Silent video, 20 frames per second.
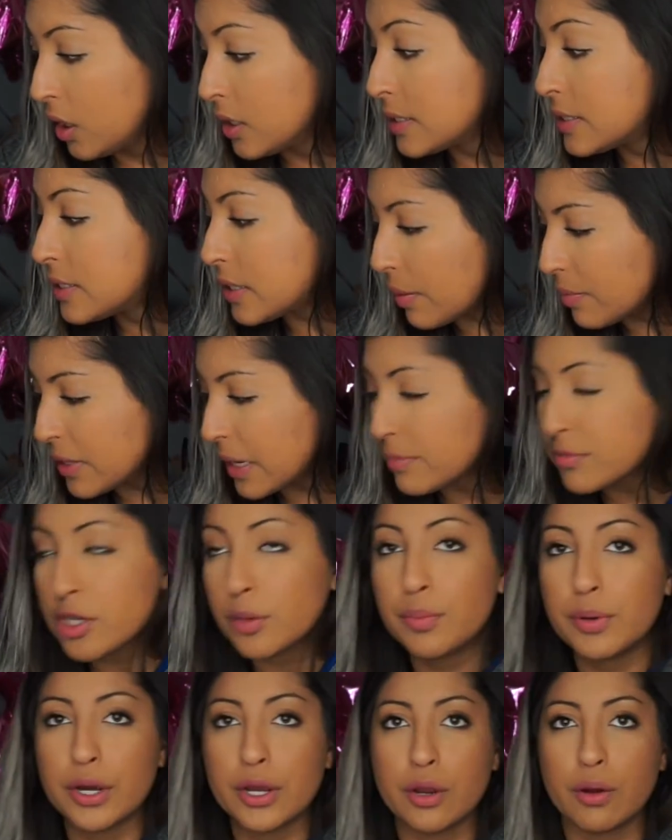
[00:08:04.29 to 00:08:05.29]
sometimes I'll
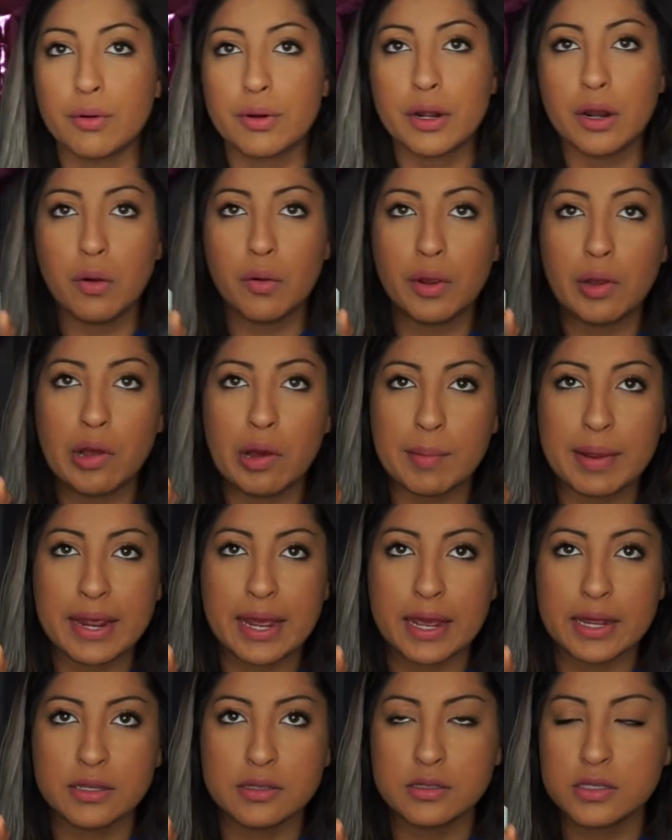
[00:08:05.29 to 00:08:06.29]
put coconut oil on my
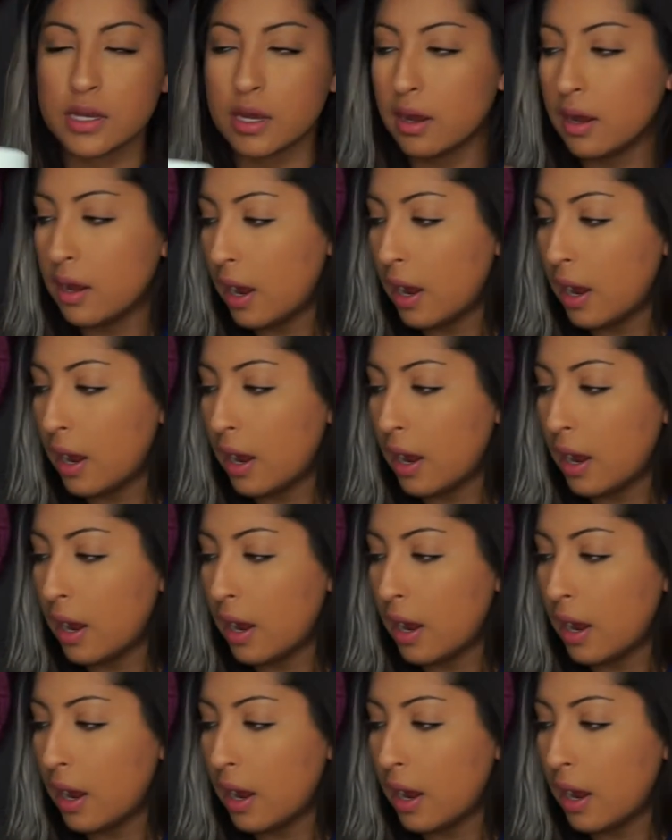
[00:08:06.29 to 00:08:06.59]
ends.